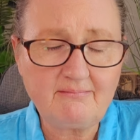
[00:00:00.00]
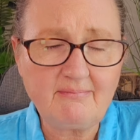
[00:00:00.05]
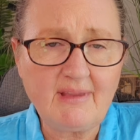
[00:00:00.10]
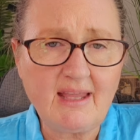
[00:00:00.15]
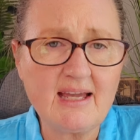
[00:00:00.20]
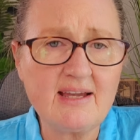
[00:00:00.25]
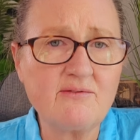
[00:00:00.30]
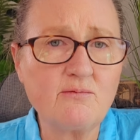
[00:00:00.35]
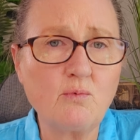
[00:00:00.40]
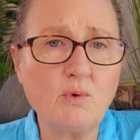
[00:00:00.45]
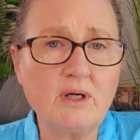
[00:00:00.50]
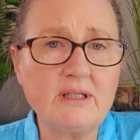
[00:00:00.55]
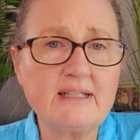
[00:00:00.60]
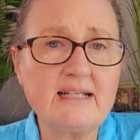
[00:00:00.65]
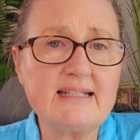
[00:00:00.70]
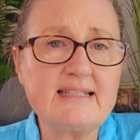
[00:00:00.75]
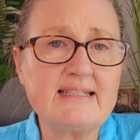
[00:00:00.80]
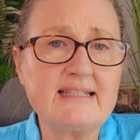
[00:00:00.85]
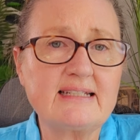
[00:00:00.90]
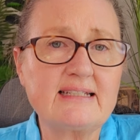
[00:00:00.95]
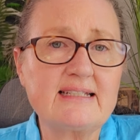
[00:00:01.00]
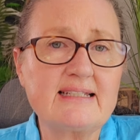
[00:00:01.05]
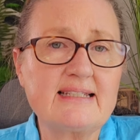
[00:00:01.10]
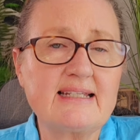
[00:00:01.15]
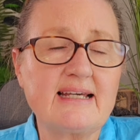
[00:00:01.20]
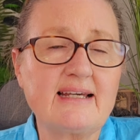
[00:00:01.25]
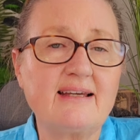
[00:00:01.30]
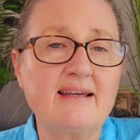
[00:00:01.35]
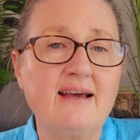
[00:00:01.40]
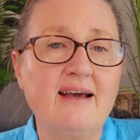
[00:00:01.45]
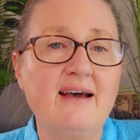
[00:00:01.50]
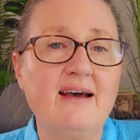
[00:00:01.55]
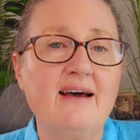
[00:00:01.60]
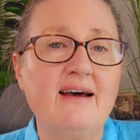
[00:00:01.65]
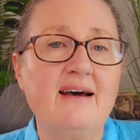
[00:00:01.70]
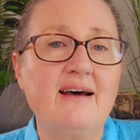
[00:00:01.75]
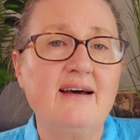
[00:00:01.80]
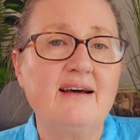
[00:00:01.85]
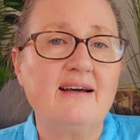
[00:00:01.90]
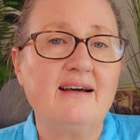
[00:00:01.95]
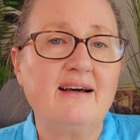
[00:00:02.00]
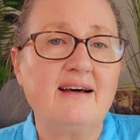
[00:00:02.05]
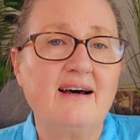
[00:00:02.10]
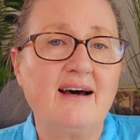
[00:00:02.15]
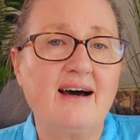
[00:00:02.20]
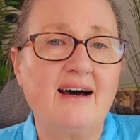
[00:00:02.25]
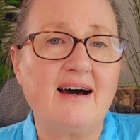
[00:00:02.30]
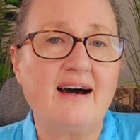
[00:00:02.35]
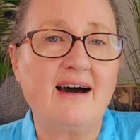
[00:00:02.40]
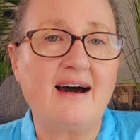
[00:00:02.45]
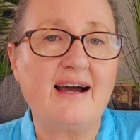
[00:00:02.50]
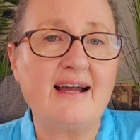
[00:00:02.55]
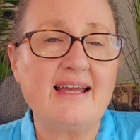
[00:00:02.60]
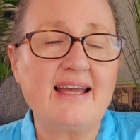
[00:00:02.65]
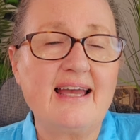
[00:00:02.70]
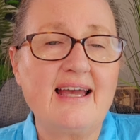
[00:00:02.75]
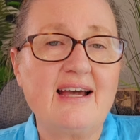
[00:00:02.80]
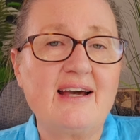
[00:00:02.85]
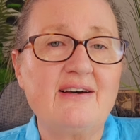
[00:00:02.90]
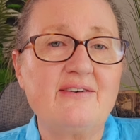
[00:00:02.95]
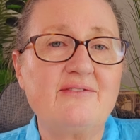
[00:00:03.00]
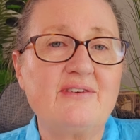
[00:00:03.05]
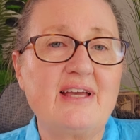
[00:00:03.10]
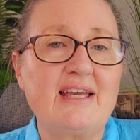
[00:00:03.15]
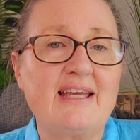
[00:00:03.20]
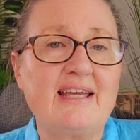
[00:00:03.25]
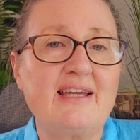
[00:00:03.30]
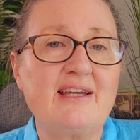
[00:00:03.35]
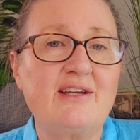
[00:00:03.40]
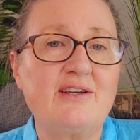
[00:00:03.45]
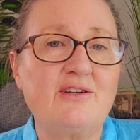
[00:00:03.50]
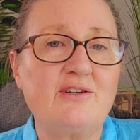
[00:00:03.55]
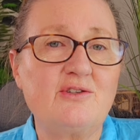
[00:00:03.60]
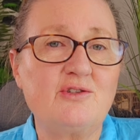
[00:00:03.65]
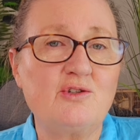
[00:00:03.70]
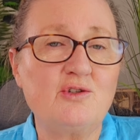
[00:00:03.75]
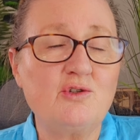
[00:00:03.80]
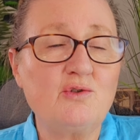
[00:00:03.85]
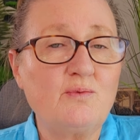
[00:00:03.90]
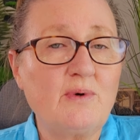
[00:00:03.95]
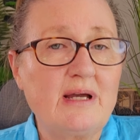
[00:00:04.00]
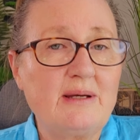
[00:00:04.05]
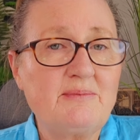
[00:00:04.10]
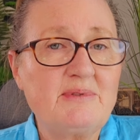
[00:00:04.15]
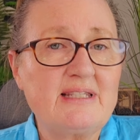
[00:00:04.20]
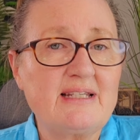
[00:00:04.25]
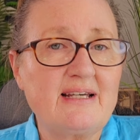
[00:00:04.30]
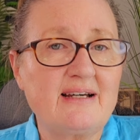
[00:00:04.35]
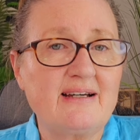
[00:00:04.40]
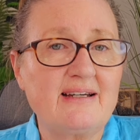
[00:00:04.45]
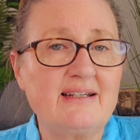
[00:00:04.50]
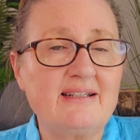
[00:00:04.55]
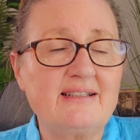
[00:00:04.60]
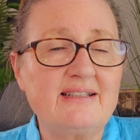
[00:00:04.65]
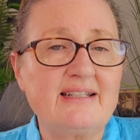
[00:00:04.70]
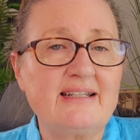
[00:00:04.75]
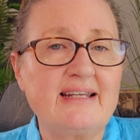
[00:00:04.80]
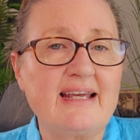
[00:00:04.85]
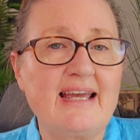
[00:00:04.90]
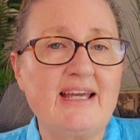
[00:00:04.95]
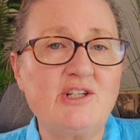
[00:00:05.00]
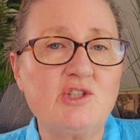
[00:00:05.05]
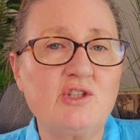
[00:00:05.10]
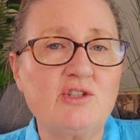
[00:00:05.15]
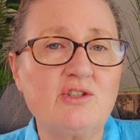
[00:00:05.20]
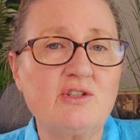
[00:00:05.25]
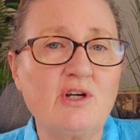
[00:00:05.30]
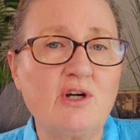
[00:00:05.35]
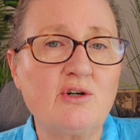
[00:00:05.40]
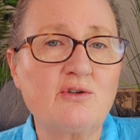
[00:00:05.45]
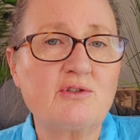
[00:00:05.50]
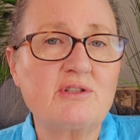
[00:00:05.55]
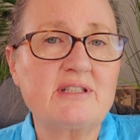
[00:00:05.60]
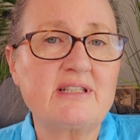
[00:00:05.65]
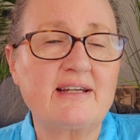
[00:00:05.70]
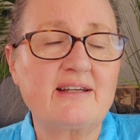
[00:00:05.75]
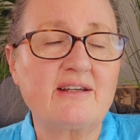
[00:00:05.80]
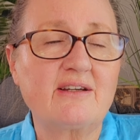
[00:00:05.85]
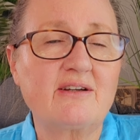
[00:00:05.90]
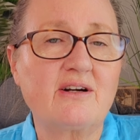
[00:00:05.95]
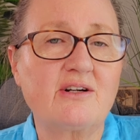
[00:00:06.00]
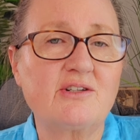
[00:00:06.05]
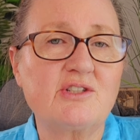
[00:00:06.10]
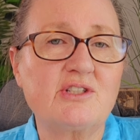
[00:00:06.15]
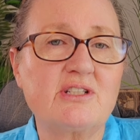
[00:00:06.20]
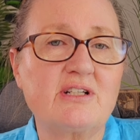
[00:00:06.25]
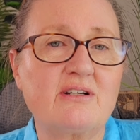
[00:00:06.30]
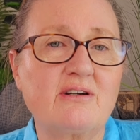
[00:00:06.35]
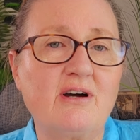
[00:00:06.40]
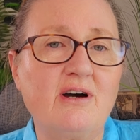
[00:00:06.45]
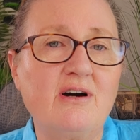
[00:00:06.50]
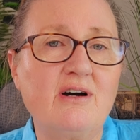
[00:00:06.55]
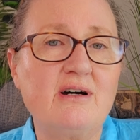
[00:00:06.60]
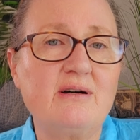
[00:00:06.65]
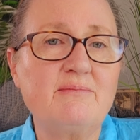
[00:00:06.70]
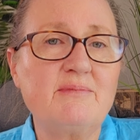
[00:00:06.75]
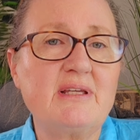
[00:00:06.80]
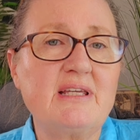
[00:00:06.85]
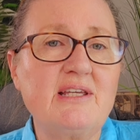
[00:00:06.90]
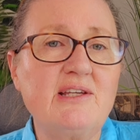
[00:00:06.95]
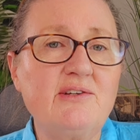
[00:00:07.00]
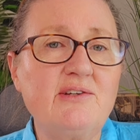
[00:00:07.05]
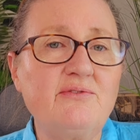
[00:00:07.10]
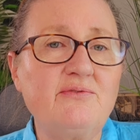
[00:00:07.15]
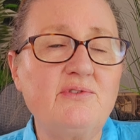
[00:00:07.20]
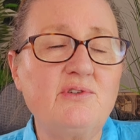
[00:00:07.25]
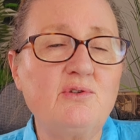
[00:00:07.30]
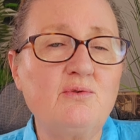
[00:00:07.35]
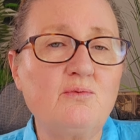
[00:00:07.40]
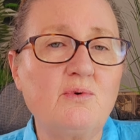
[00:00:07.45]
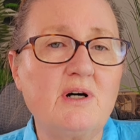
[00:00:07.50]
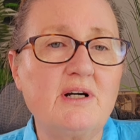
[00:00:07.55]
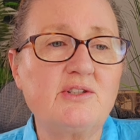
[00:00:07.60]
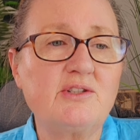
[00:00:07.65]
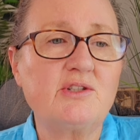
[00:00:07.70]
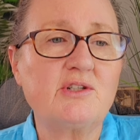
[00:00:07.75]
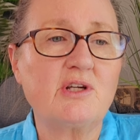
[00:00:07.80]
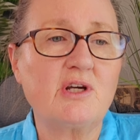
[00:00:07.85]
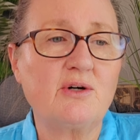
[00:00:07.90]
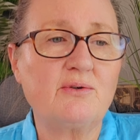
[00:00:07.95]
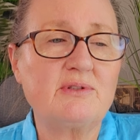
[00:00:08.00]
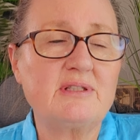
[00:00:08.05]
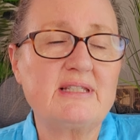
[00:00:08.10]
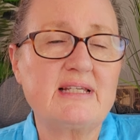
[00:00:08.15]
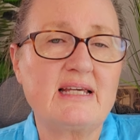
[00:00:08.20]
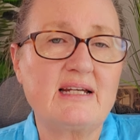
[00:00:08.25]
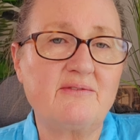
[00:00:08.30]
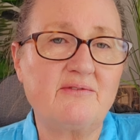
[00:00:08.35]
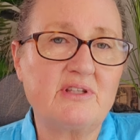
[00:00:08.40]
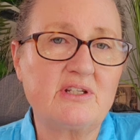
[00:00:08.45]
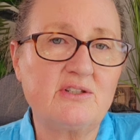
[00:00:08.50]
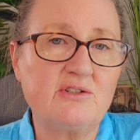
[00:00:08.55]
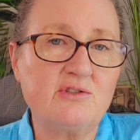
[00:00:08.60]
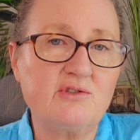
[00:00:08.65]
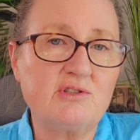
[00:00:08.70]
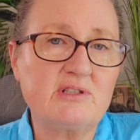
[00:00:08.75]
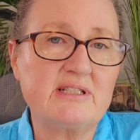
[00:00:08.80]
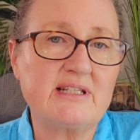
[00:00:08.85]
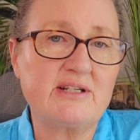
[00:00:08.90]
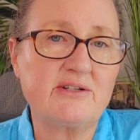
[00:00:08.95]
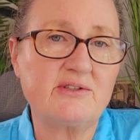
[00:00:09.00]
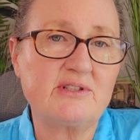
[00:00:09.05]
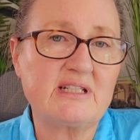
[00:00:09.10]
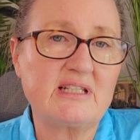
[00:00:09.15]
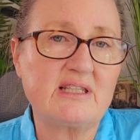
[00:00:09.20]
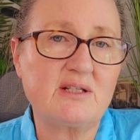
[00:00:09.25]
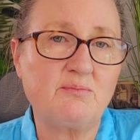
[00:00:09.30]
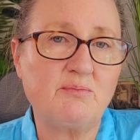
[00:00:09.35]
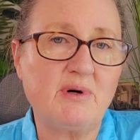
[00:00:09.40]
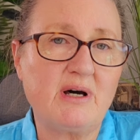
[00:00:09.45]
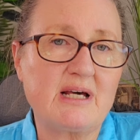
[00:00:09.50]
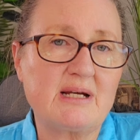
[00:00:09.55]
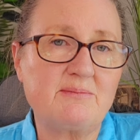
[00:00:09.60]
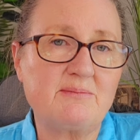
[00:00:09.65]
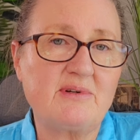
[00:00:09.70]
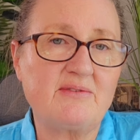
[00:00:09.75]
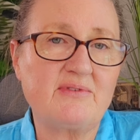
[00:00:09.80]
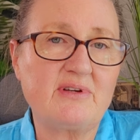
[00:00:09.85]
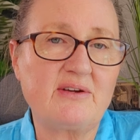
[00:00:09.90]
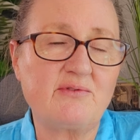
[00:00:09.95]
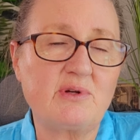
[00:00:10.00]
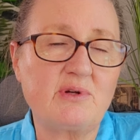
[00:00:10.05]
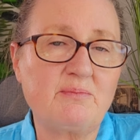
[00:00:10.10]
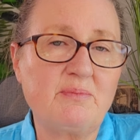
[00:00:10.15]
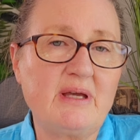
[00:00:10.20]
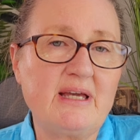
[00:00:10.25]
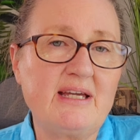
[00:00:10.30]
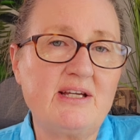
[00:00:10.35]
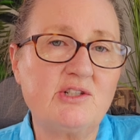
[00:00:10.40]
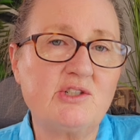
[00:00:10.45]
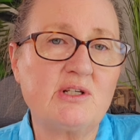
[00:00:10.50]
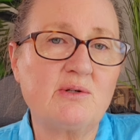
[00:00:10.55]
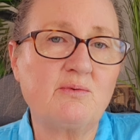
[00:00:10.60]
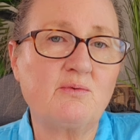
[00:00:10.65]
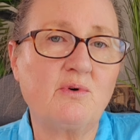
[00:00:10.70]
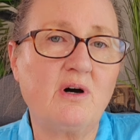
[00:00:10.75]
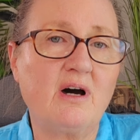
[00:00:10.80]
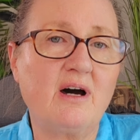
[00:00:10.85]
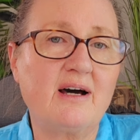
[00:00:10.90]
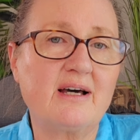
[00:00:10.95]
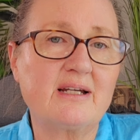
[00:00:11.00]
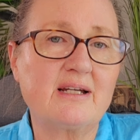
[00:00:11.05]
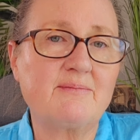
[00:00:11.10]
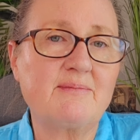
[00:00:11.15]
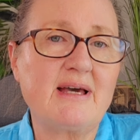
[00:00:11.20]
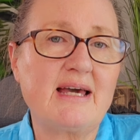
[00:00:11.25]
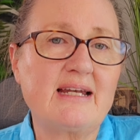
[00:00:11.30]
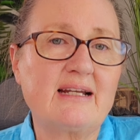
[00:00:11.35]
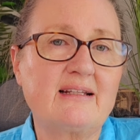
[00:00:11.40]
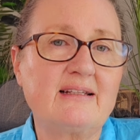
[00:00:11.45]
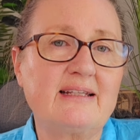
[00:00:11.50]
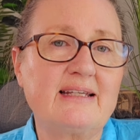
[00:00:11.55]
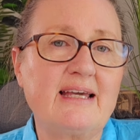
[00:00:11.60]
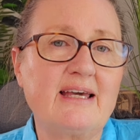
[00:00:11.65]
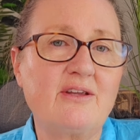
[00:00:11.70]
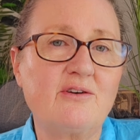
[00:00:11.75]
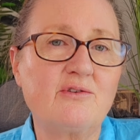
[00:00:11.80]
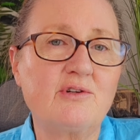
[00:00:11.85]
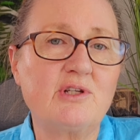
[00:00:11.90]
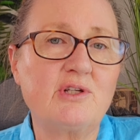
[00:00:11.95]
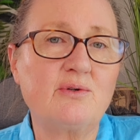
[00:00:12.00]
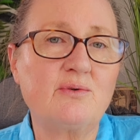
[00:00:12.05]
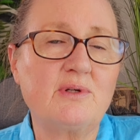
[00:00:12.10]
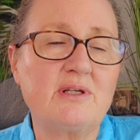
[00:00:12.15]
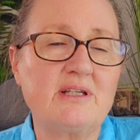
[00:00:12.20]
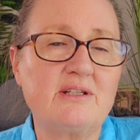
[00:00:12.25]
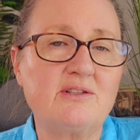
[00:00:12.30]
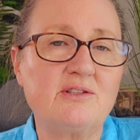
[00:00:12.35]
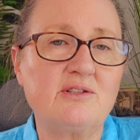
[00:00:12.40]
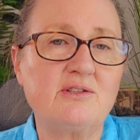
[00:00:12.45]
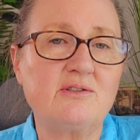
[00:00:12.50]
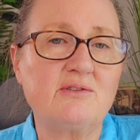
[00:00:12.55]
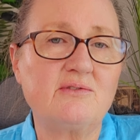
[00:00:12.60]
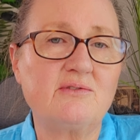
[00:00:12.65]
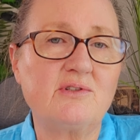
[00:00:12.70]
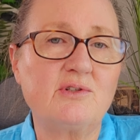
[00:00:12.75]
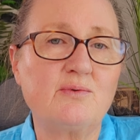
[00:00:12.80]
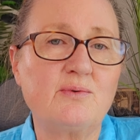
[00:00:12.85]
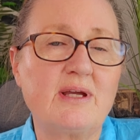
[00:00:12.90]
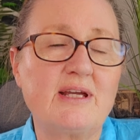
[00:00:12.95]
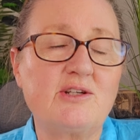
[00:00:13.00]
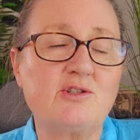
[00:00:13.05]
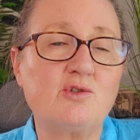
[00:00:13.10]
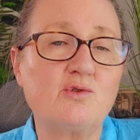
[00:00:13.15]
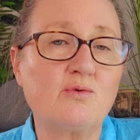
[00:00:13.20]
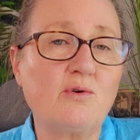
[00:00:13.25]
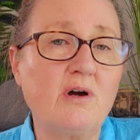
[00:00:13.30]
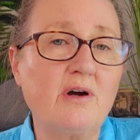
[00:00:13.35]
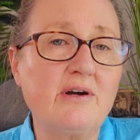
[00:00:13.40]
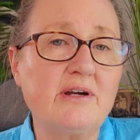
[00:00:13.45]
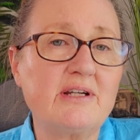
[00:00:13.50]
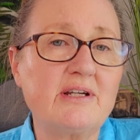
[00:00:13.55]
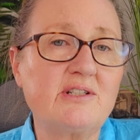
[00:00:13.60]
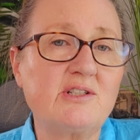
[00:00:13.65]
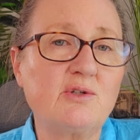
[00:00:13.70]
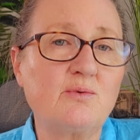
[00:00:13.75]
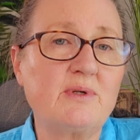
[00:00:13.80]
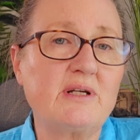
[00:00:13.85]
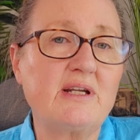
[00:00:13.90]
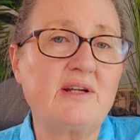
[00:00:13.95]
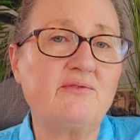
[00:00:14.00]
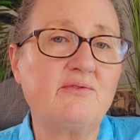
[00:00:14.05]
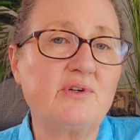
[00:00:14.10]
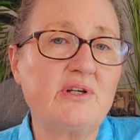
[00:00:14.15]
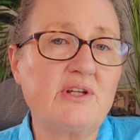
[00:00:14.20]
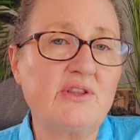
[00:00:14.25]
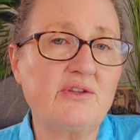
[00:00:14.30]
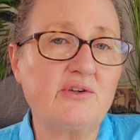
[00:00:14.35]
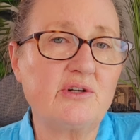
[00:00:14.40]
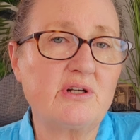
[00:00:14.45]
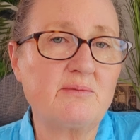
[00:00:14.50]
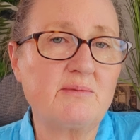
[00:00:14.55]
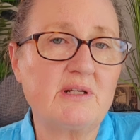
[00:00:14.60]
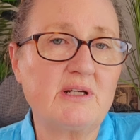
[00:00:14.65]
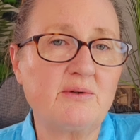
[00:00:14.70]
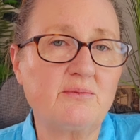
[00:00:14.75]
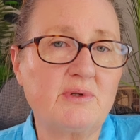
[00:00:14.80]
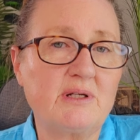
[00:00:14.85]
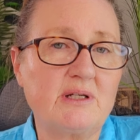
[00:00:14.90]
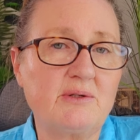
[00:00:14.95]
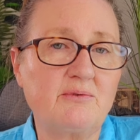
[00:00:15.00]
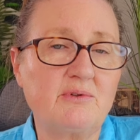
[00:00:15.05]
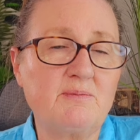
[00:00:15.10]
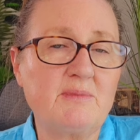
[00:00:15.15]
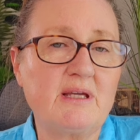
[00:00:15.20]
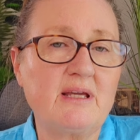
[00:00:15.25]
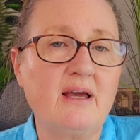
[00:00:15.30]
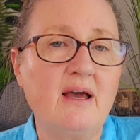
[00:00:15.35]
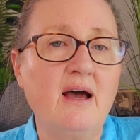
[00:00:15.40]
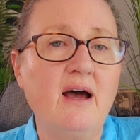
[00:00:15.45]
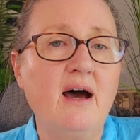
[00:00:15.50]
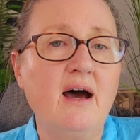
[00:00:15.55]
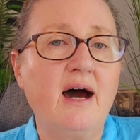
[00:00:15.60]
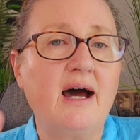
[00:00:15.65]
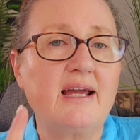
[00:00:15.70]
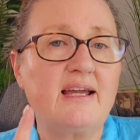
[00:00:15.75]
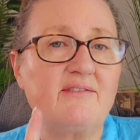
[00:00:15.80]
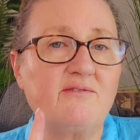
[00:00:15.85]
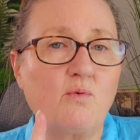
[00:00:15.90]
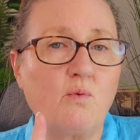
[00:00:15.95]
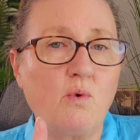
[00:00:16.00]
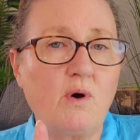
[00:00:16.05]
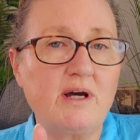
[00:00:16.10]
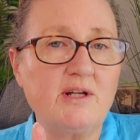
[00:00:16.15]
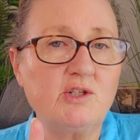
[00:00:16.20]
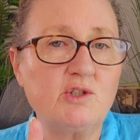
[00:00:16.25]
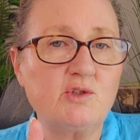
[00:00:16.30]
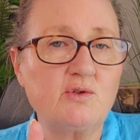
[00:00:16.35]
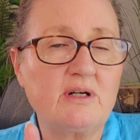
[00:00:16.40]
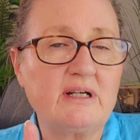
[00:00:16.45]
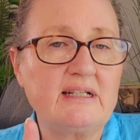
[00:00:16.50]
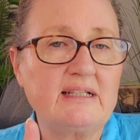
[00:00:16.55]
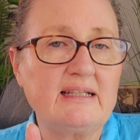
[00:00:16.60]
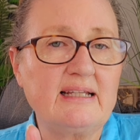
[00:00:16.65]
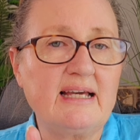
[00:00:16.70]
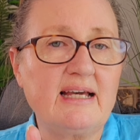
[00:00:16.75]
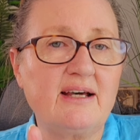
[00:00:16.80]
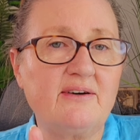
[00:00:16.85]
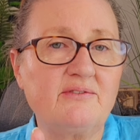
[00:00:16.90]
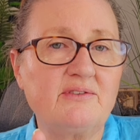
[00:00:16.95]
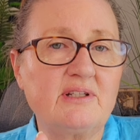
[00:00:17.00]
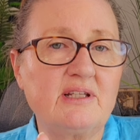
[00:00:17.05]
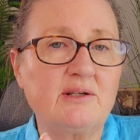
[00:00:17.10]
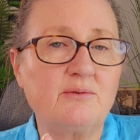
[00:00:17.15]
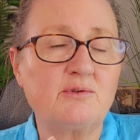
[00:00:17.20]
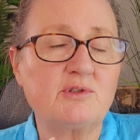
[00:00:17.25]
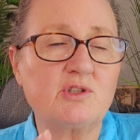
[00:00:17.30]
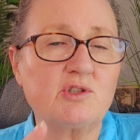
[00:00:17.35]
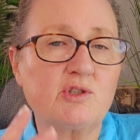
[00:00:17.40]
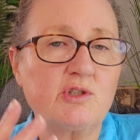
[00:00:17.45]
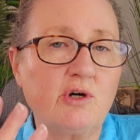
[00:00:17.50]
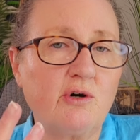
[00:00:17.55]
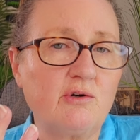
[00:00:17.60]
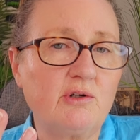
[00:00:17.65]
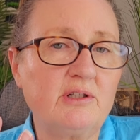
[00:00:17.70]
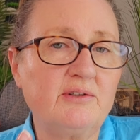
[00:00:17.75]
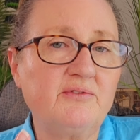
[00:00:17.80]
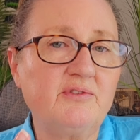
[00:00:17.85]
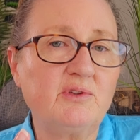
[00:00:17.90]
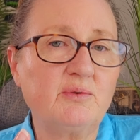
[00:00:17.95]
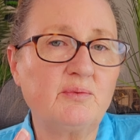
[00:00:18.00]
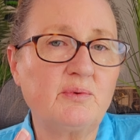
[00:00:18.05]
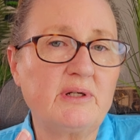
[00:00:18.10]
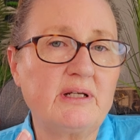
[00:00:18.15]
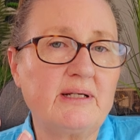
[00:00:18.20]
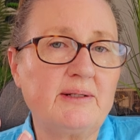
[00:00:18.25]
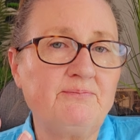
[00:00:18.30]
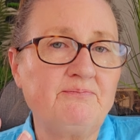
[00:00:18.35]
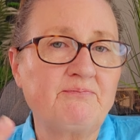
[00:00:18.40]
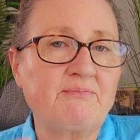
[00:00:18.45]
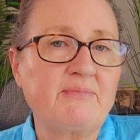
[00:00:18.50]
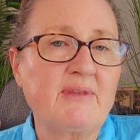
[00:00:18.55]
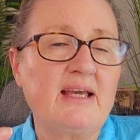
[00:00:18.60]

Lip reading: I have one last thing to say. I have a new website, ancientoakpsychicarts.com. If you want to go and sign up for the newsletter, it's at the bottom of every page. It will automatically enter you into a drawing to win a free 30-minute reading with me. I have one drawing left. It was a total of 3.